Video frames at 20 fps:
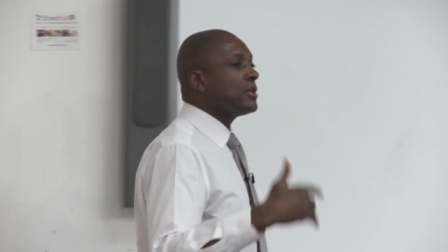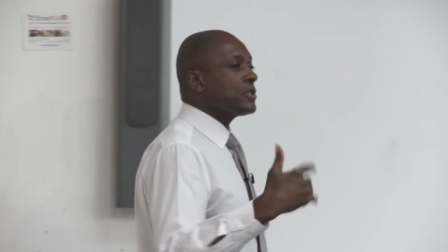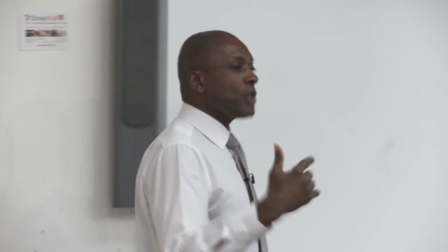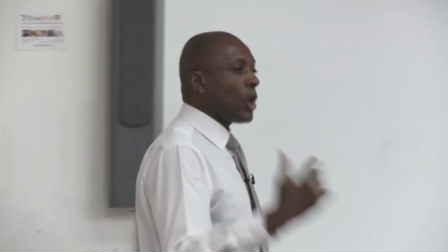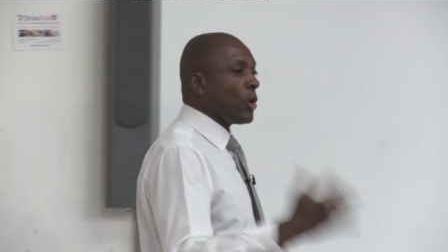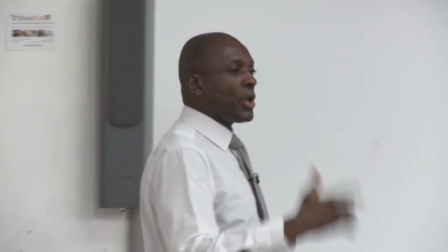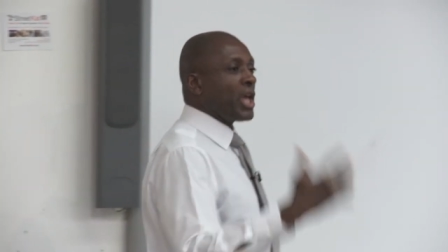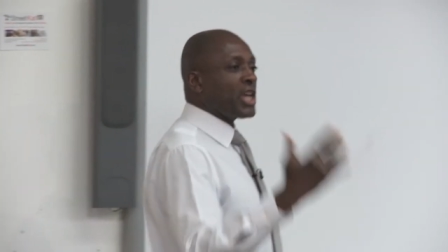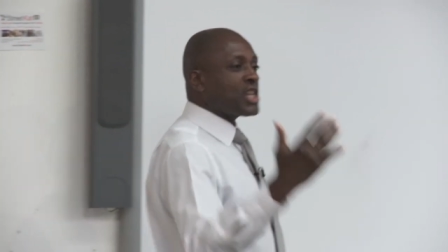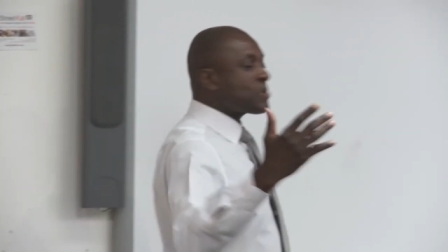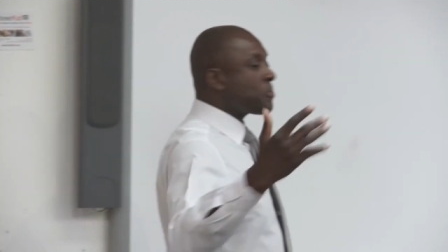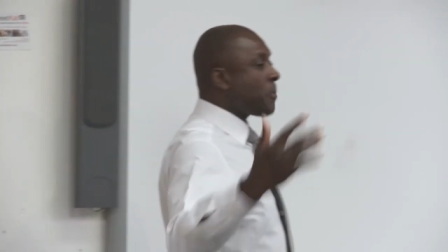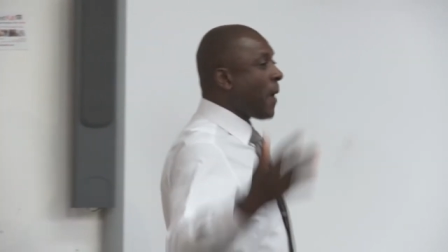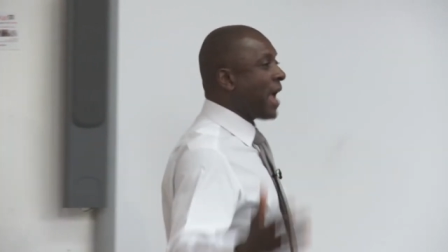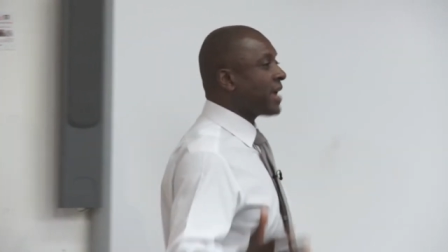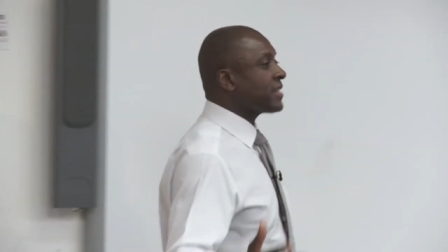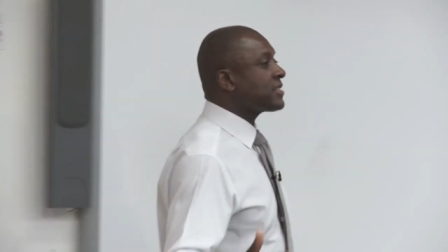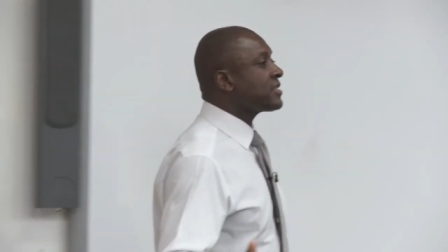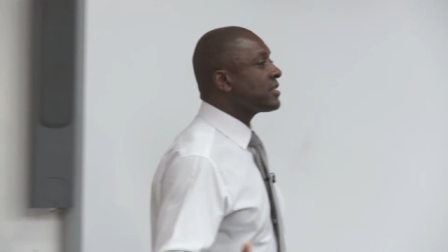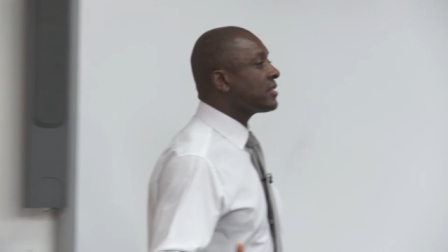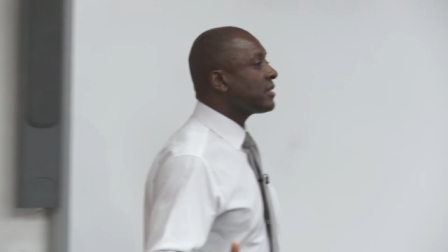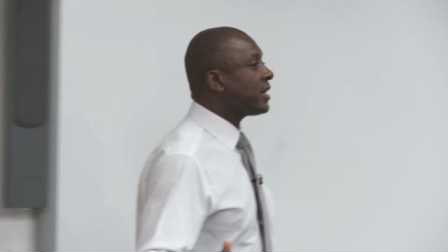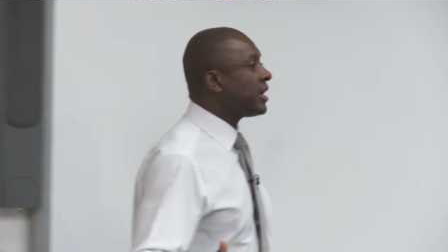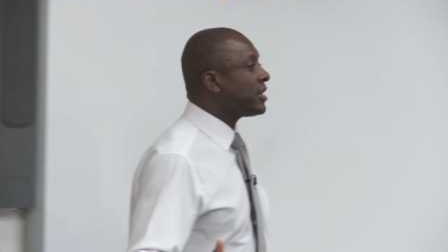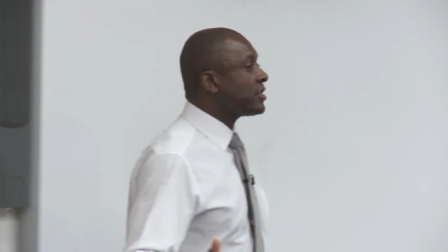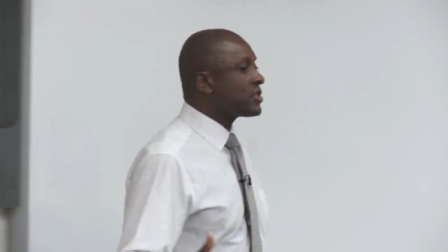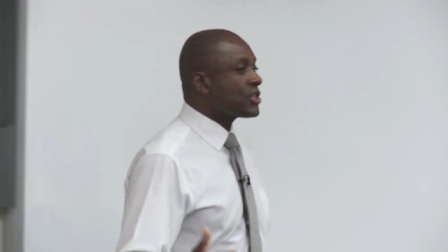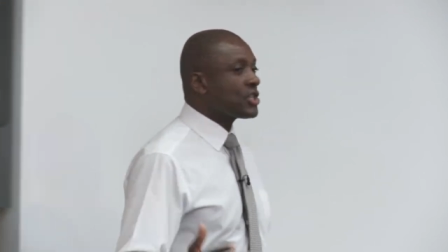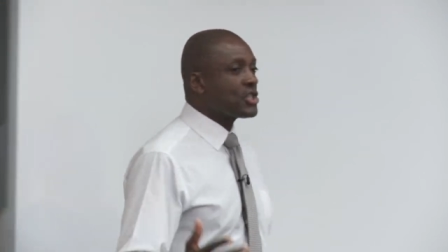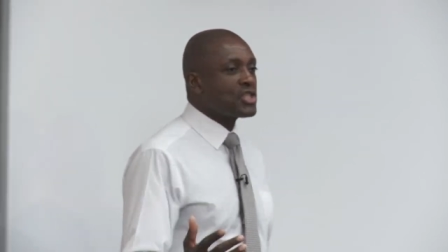Don't expect
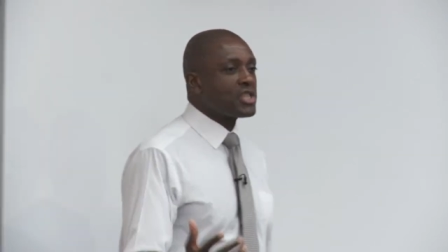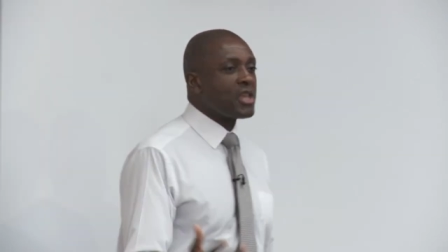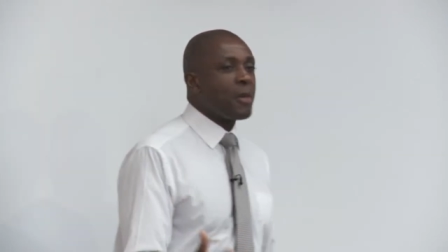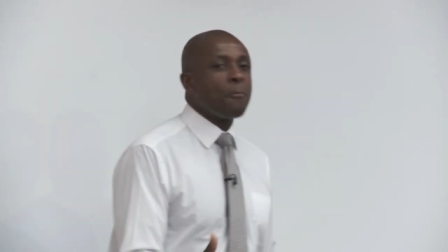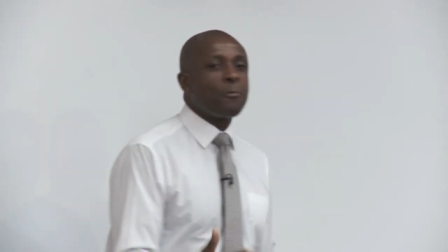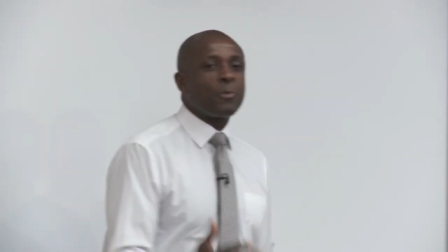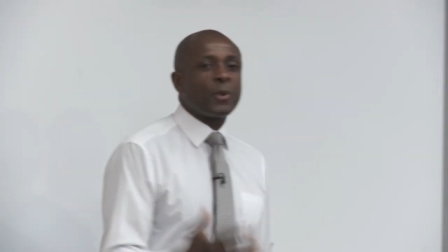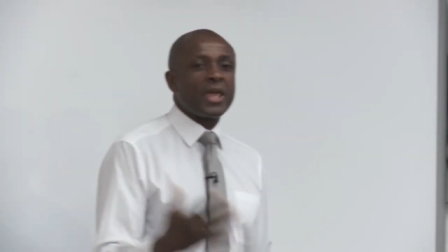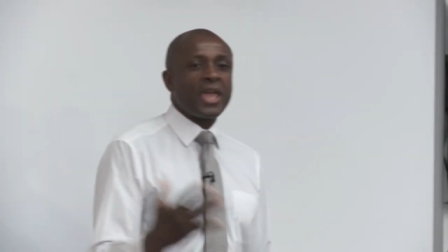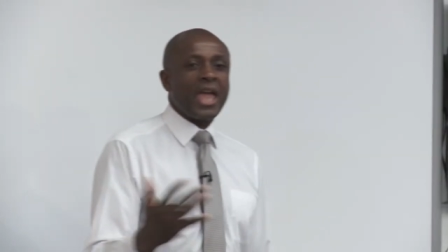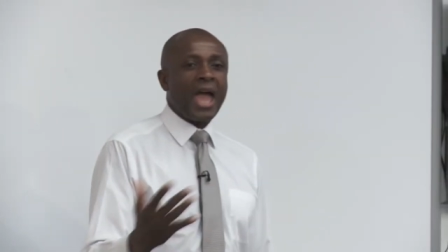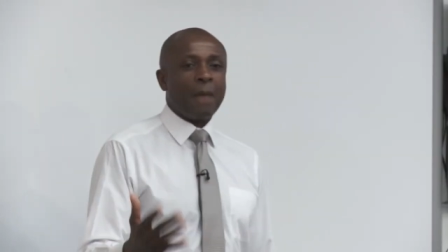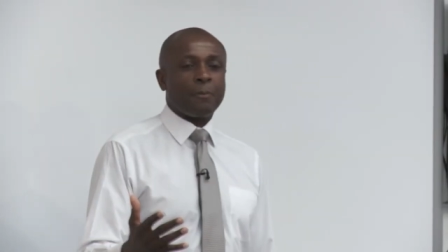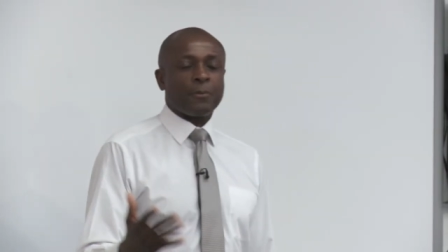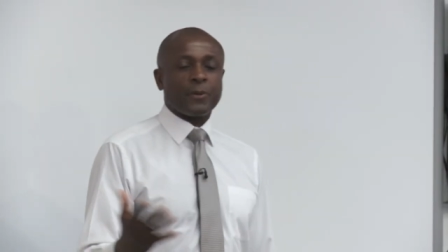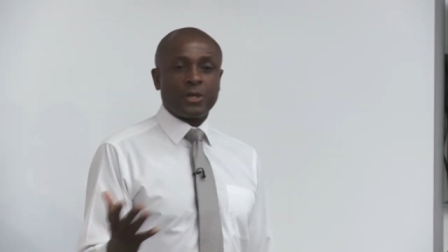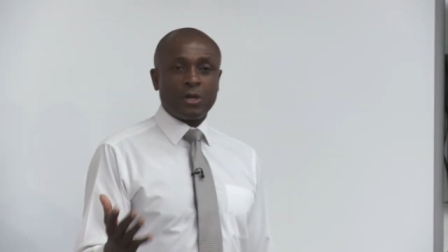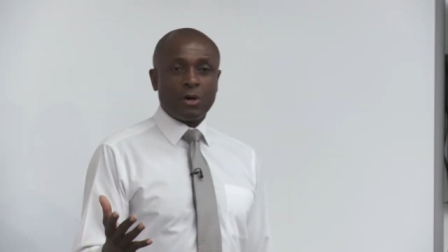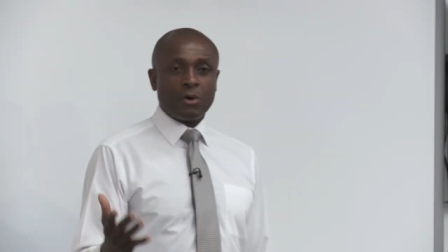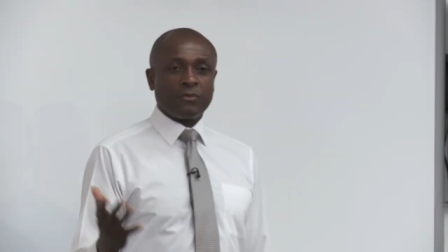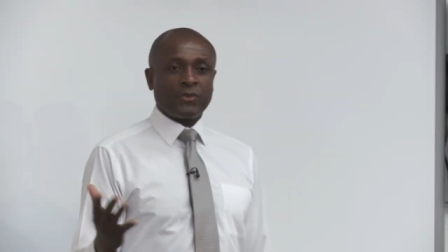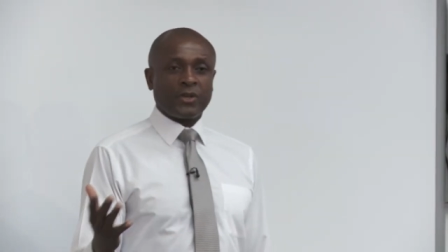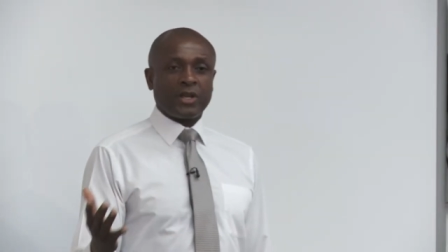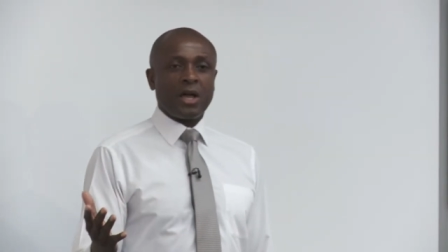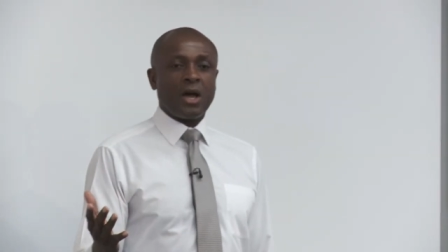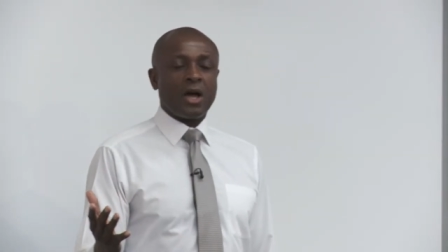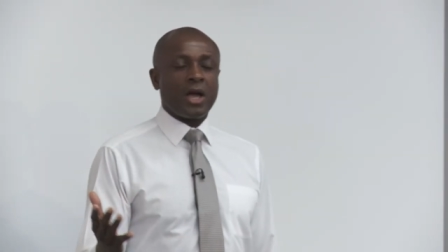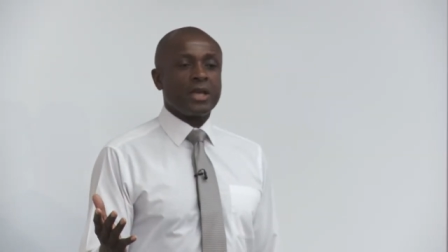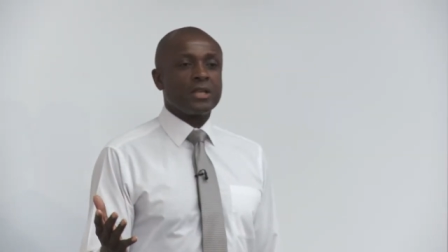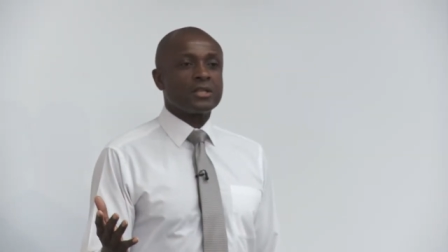it to simply happen
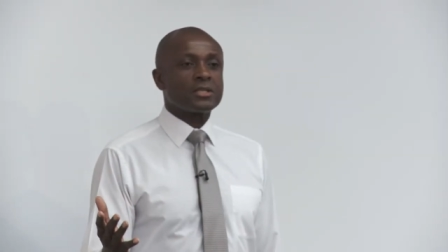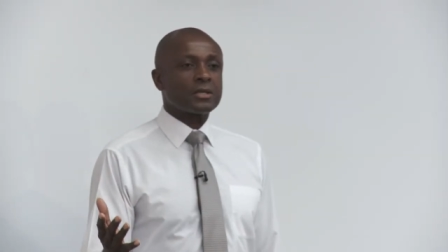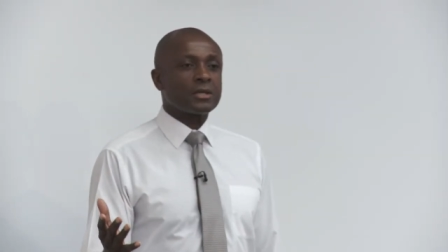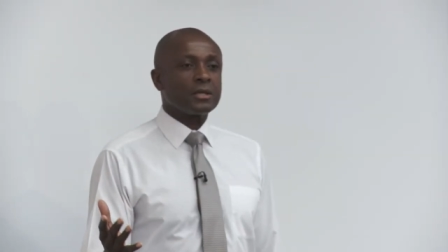overnight.